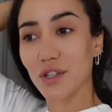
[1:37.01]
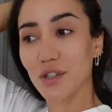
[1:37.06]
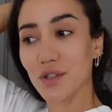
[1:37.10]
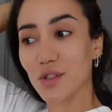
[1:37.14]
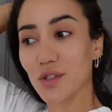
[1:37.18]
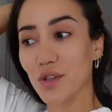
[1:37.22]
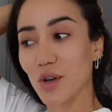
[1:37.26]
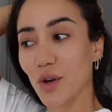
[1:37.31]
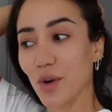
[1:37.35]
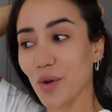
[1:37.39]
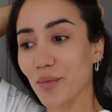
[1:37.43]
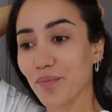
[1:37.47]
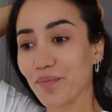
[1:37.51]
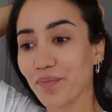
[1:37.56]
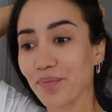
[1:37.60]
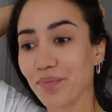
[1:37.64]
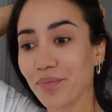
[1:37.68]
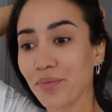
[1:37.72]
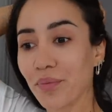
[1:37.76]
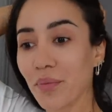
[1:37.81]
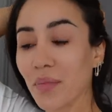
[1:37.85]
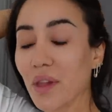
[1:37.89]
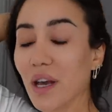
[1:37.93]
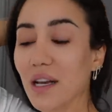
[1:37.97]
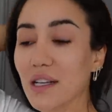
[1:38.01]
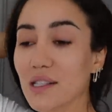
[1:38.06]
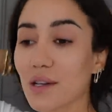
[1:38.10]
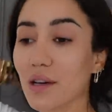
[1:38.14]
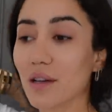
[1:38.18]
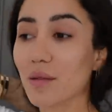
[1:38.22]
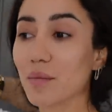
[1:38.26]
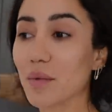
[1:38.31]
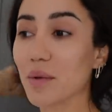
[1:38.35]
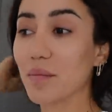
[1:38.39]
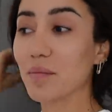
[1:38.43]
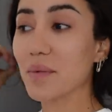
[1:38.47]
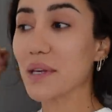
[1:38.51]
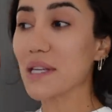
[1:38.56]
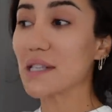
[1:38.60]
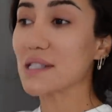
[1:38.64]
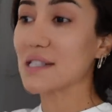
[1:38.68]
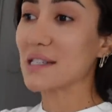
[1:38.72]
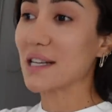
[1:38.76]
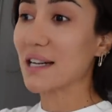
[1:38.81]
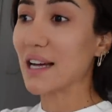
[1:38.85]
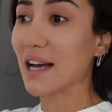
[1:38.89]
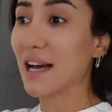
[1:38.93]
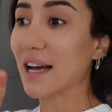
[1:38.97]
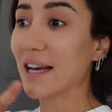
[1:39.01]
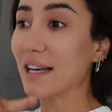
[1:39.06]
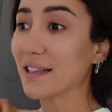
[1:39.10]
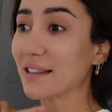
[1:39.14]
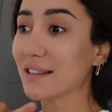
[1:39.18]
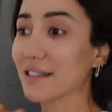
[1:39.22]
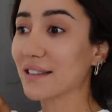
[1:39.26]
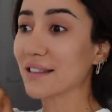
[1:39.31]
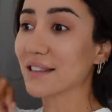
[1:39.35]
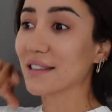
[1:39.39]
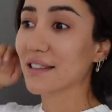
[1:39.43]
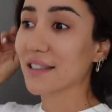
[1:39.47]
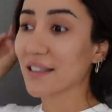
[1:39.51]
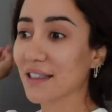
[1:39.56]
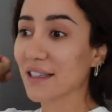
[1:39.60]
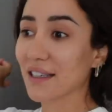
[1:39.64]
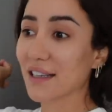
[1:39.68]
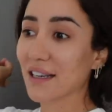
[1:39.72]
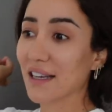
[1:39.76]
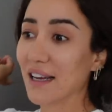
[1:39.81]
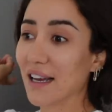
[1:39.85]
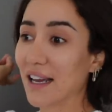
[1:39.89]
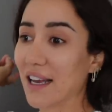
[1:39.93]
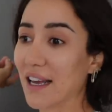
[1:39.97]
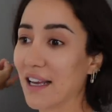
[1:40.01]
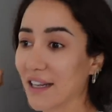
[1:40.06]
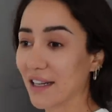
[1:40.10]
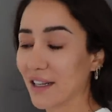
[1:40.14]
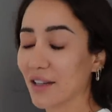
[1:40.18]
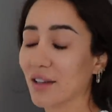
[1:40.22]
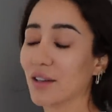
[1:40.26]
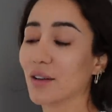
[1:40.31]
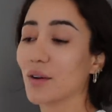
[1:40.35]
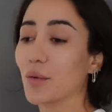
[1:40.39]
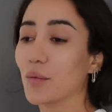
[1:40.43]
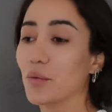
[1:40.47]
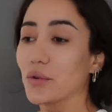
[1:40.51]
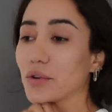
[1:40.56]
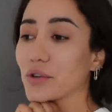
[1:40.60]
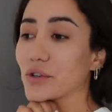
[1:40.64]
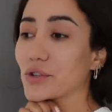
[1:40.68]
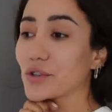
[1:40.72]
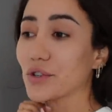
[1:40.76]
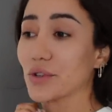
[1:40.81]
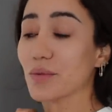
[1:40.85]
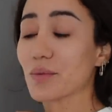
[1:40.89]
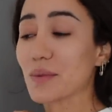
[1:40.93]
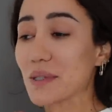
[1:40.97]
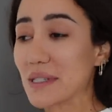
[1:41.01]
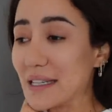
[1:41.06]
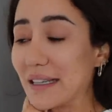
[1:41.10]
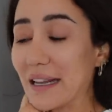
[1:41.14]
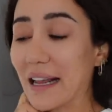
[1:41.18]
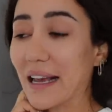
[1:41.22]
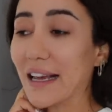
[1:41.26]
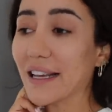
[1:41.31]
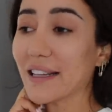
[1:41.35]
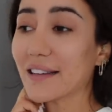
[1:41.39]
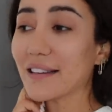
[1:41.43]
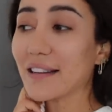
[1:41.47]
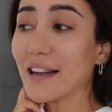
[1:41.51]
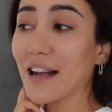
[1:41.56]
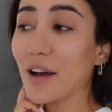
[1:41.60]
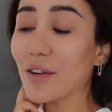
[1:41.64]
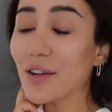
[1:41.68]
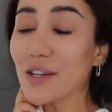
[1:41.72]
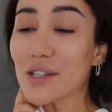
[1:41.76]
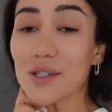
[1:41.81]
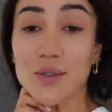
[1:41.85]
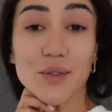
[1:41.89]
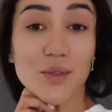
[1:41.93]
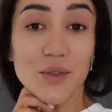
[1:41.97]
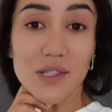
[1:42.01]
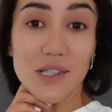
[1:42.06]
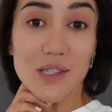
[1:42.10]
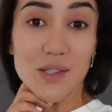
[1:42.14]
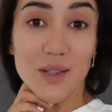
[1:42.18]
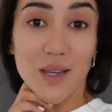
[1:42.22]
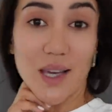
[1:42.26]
So it's gonna be pizza night and wardrobes night. Now let's do this